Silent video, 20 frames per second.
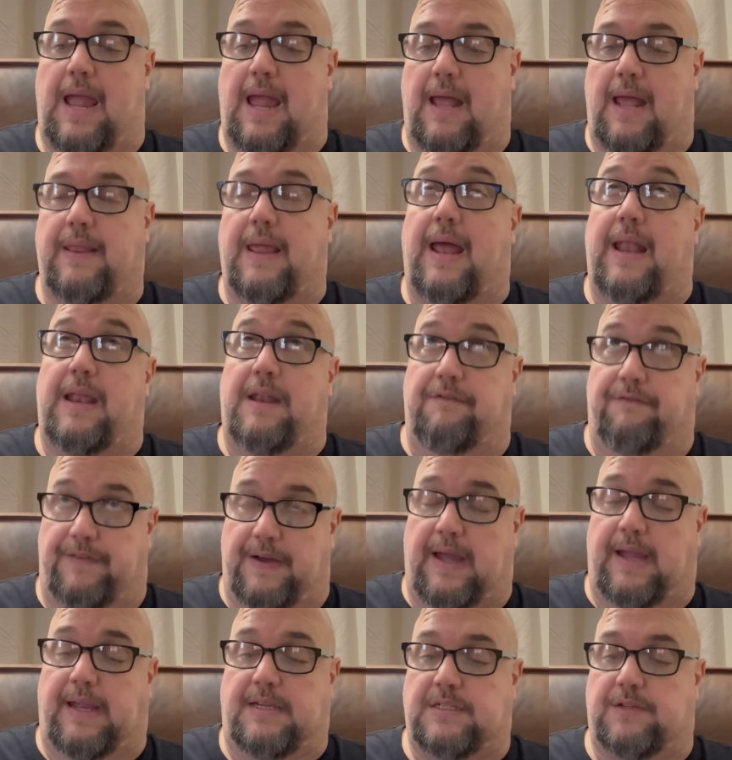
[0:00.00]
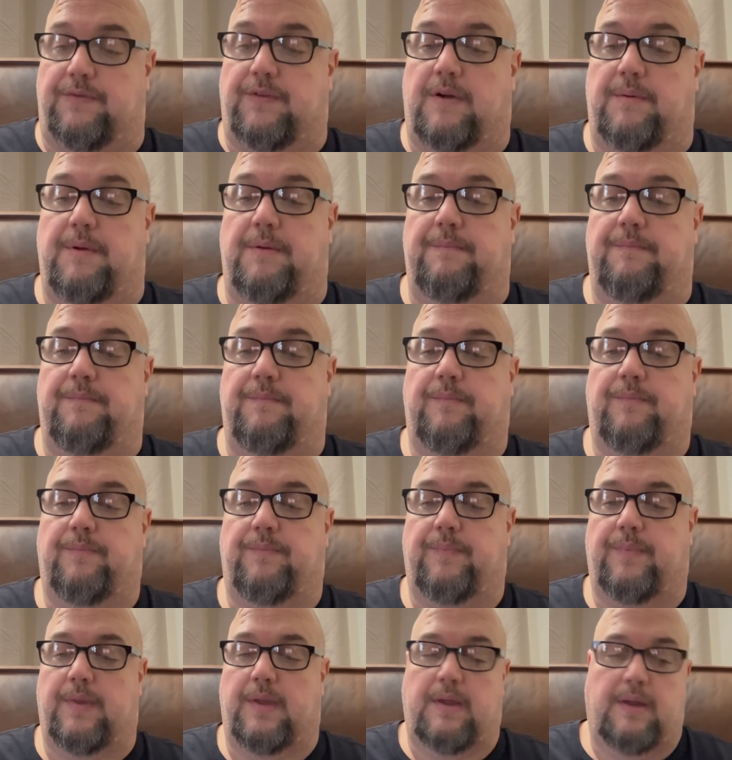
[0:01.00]
advice from him.
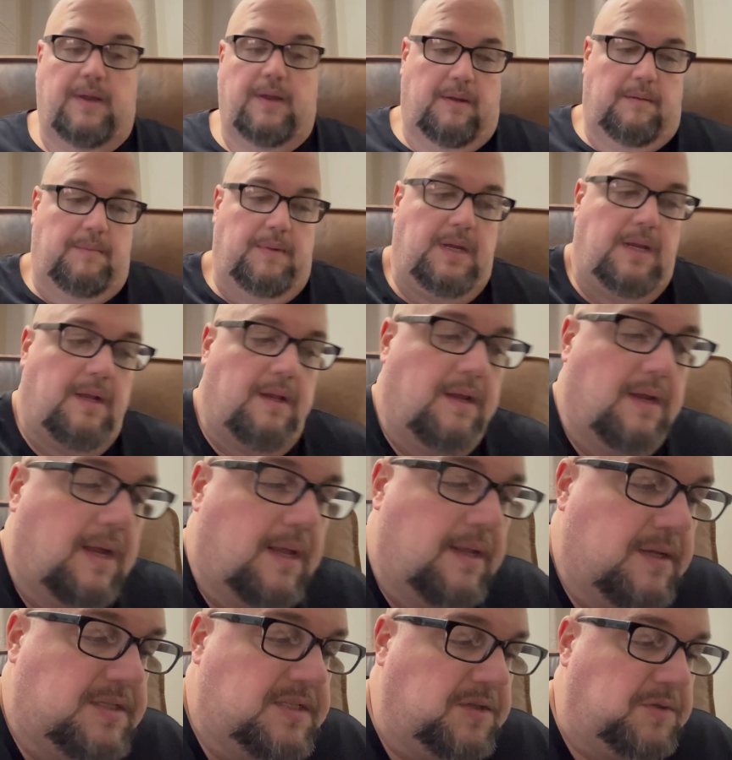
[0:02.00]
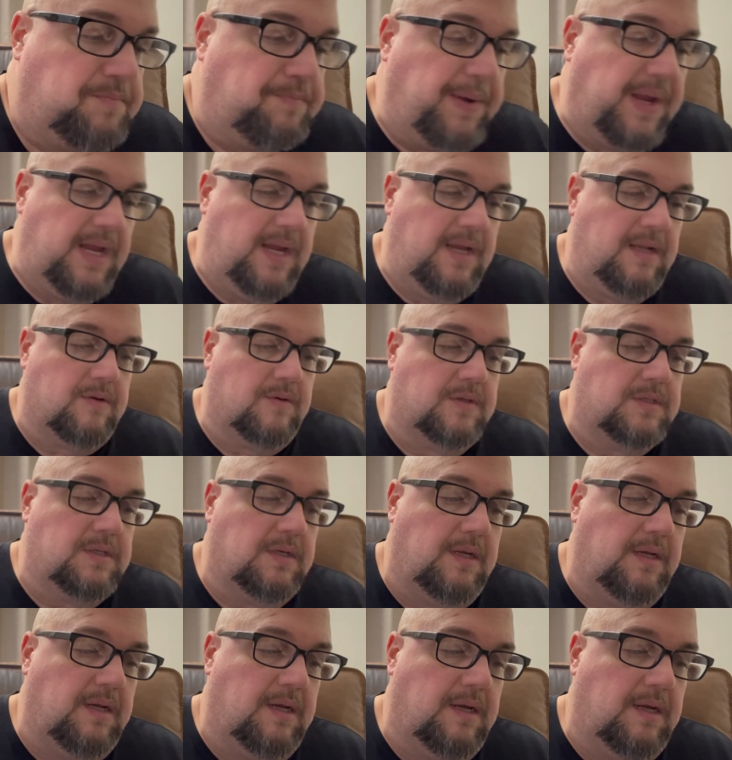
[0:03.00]
Man, yeah, this is paint or
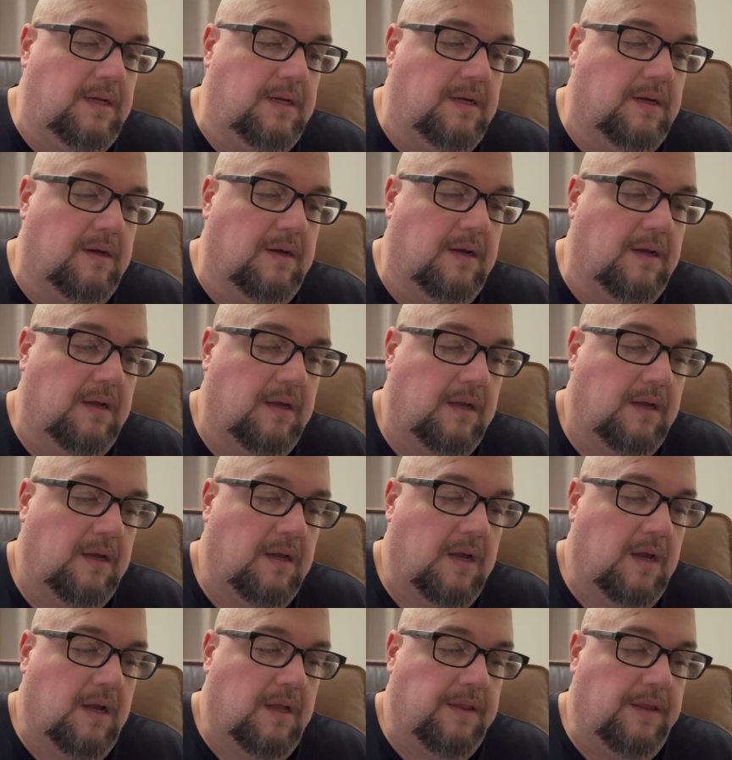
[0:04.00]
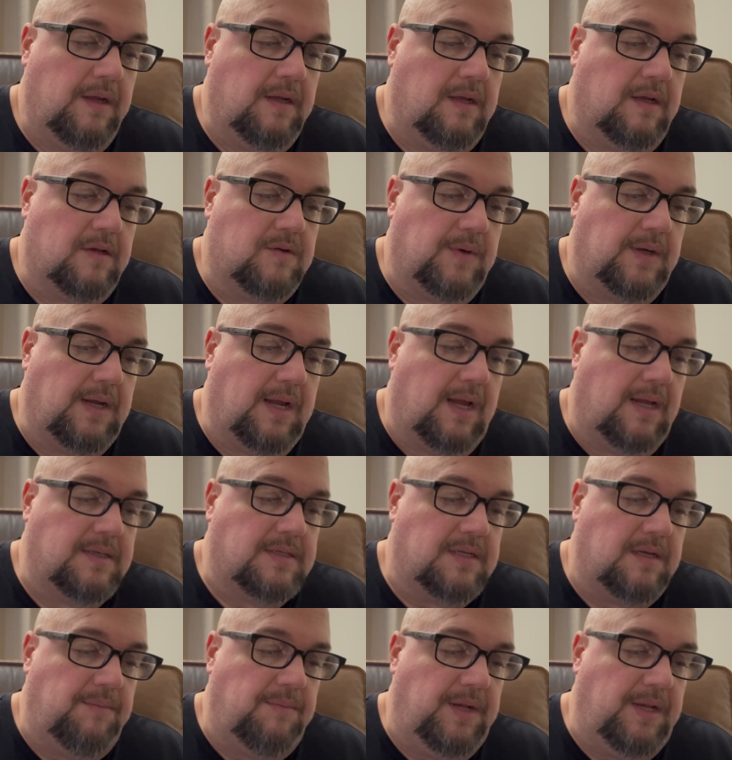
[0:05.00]
something on here. I think that's what got
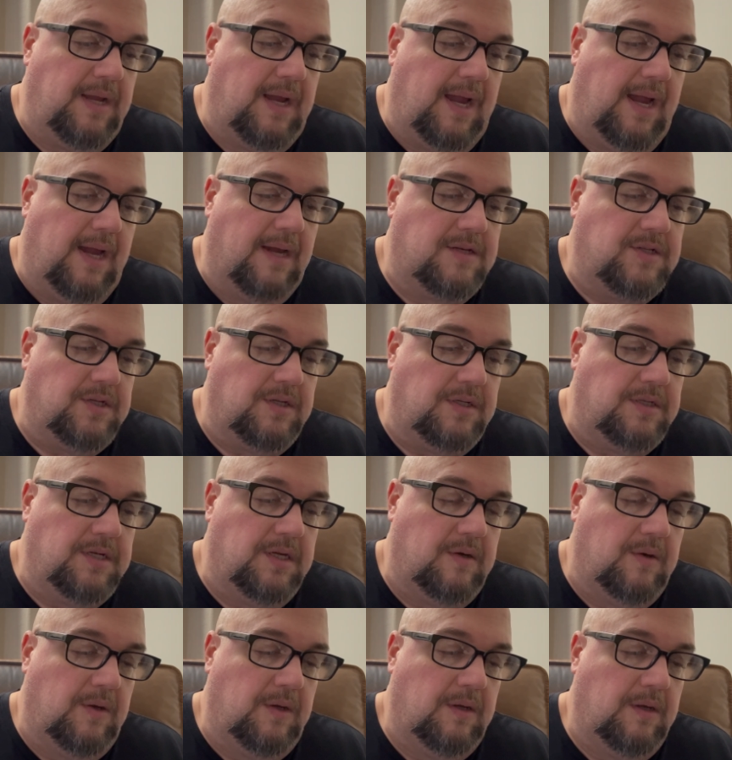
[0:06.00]
some in the action, too.